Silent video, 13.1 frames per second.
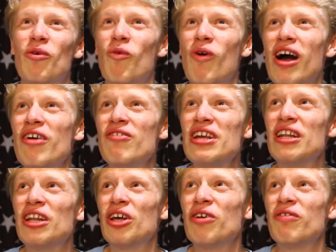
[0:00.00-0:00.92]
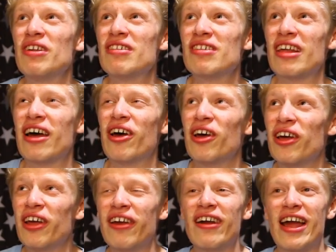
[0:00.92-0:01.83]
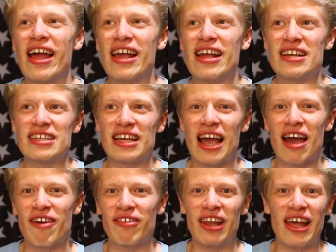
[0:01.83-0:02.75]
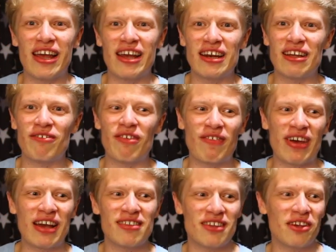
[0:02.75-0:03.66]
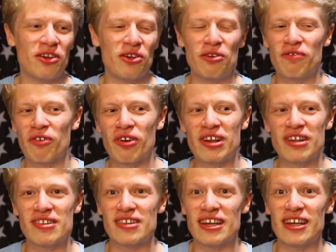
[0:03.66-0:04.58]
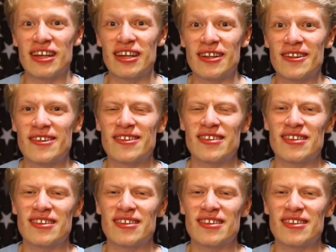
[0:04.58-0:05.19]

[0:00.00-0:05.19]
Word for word: what I really love is that her and Carolina Ravassa, who voices